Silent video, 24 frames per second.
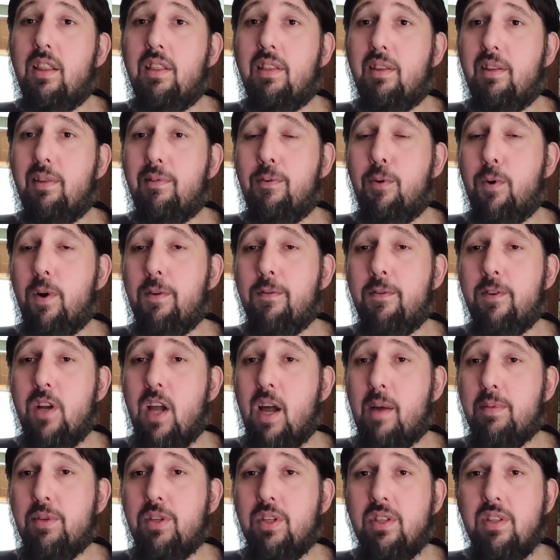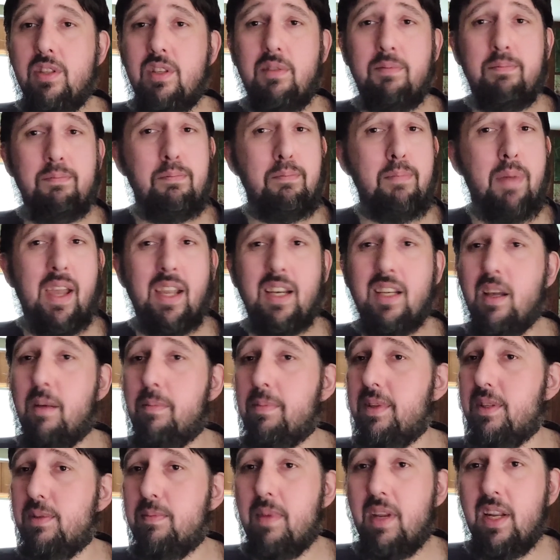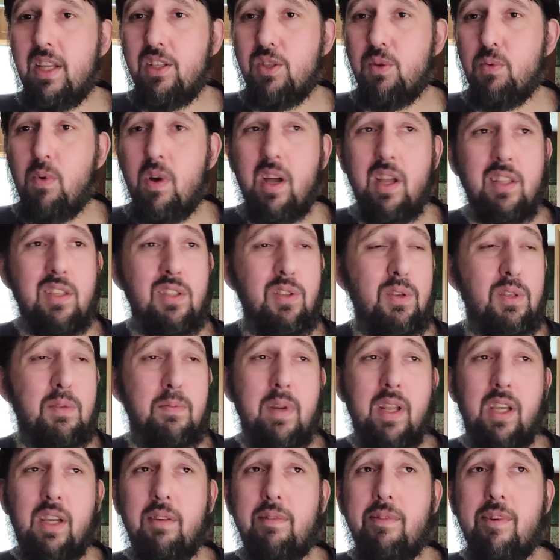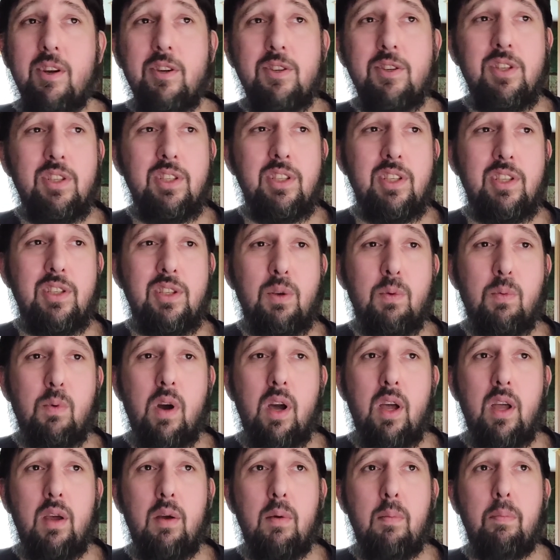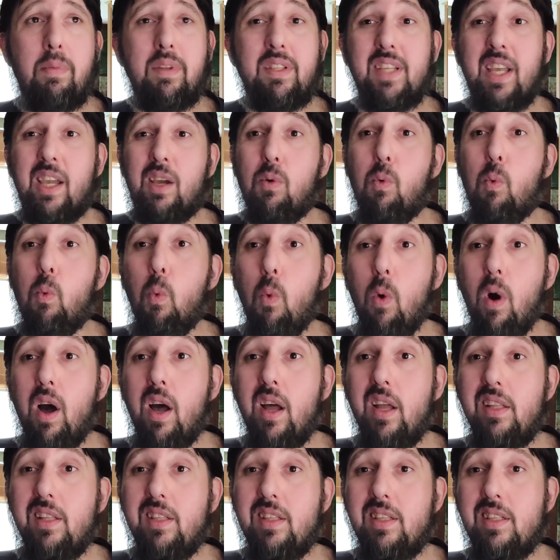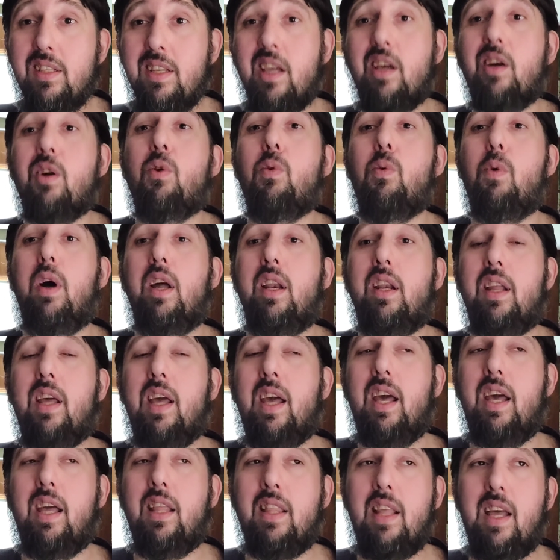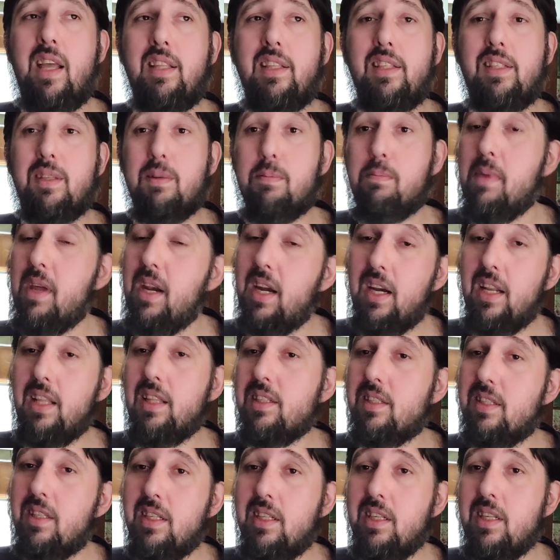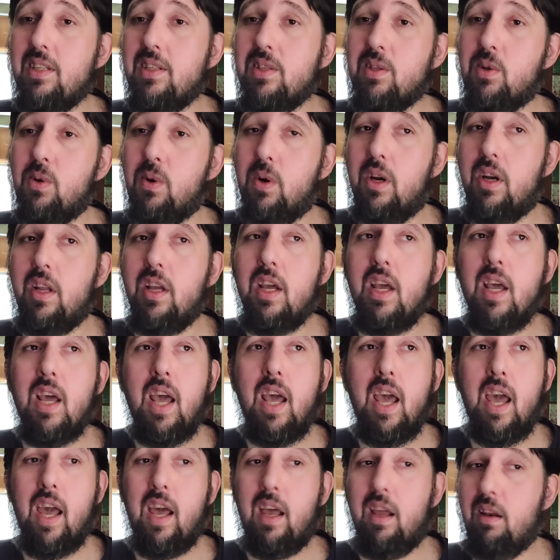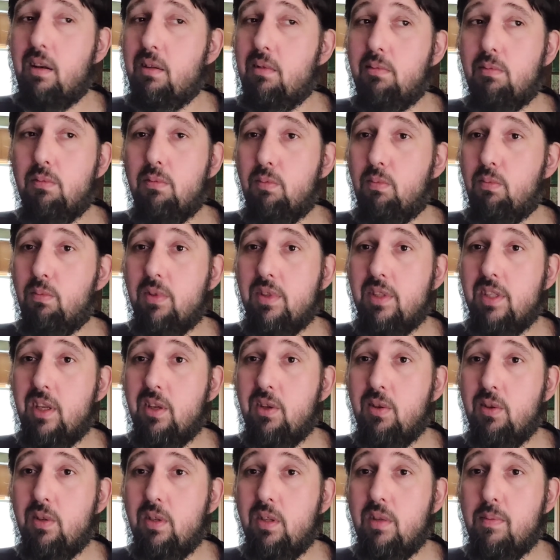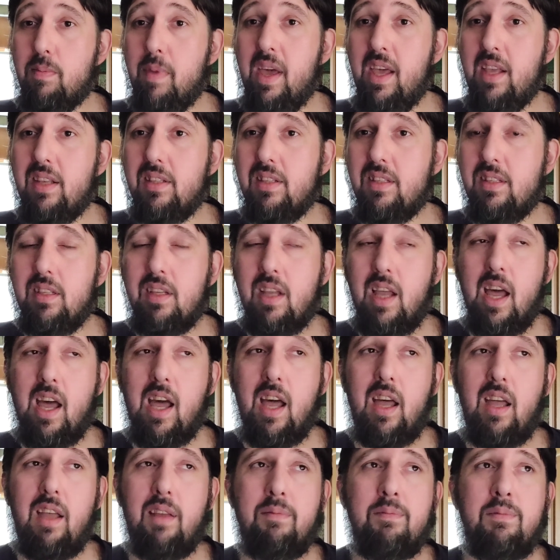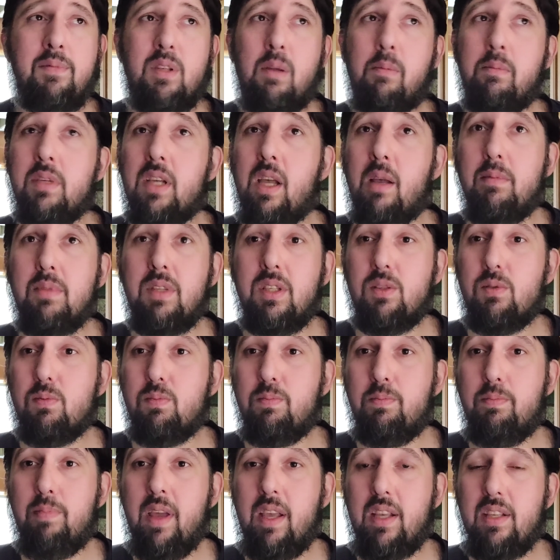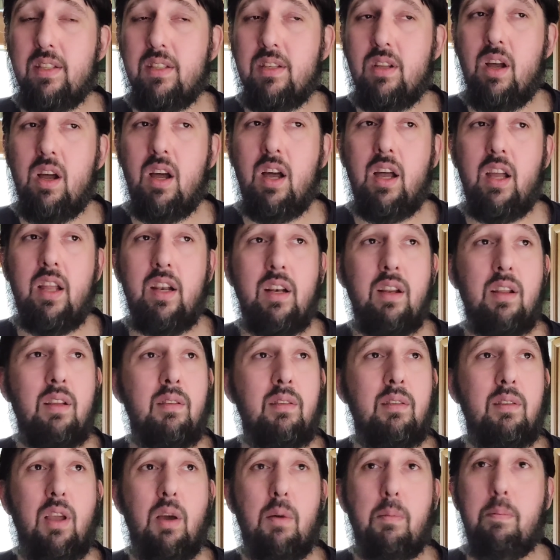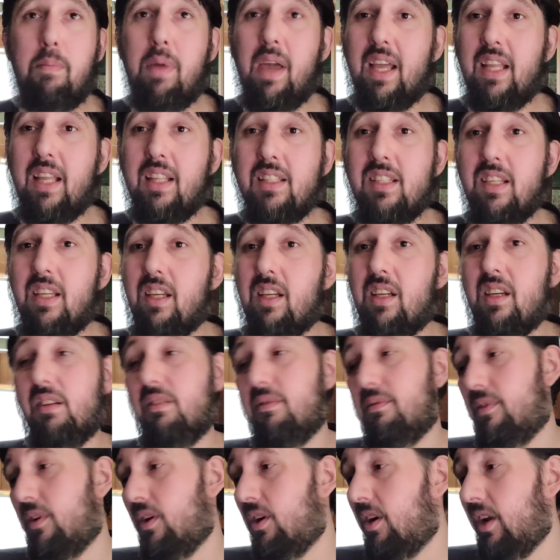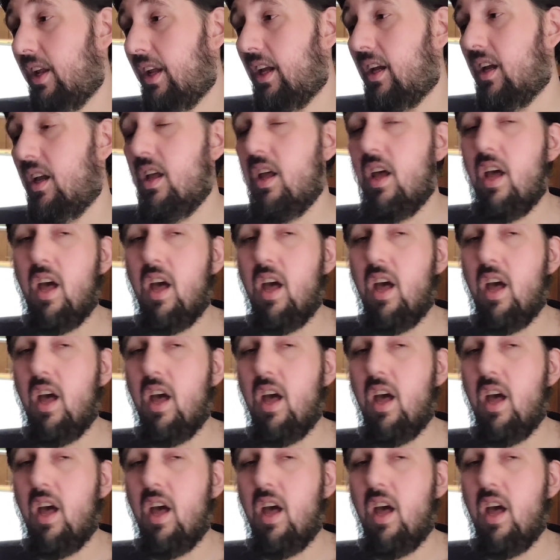the 4 different options. Paint up as many as you want, do as many conversions as you want, but take one single one and then submit it into the Discord, and we'll see who's the best. Sometimes it's based on painting, converting,